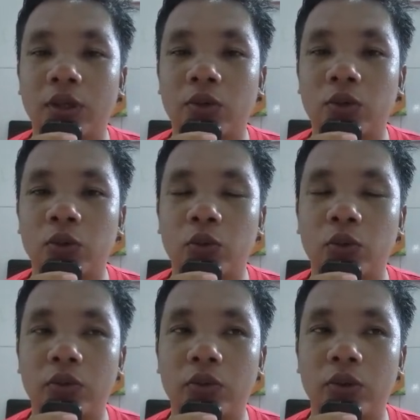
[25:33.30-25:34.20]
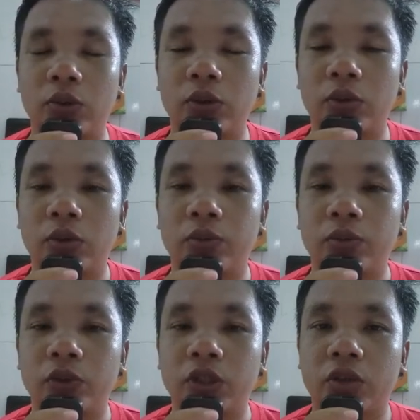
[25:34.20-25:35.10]
Their foundation provided
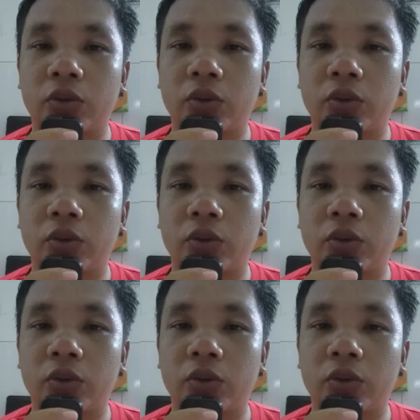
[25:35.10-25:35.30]
training on